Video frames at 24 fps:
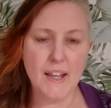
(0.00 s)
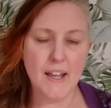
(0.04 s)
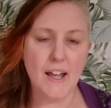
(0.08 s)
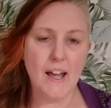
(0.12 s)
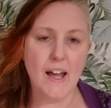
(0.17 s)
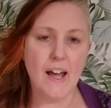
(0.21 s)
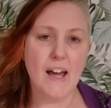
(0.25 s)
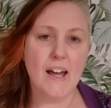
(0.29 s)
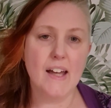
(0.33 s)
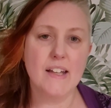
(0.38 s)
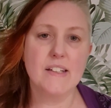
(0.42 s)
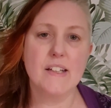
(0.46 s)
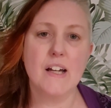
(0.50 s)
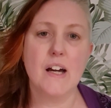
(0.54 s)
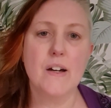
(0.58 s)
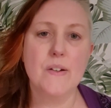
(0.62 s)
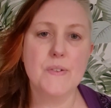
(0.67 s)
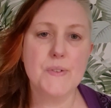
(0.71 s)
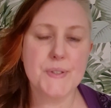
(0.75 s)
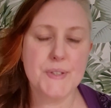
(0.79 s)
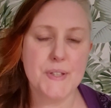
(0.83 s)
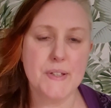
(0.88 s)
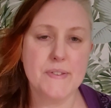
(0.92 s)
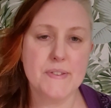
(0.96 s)
And I
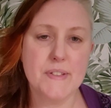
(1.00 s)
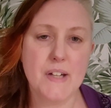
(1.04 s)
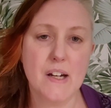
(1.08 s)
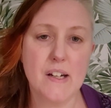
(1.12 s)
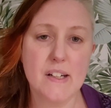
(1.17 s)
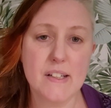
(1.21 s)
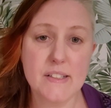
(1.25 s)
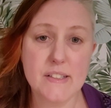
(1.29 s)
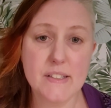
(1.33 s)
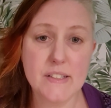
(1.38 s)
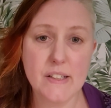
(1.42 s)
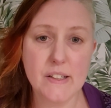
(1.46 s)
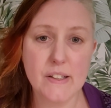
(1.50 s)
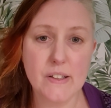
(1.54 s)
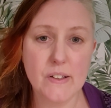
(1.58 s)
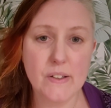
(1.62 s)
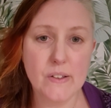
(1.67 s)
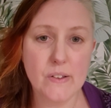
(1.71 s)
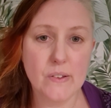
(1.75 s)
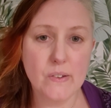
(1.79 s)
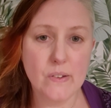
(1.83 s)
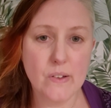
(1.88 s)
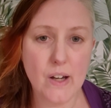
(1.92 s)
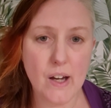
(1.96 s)
also started
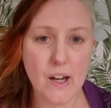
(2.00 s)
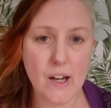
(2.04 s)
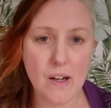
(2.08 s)
to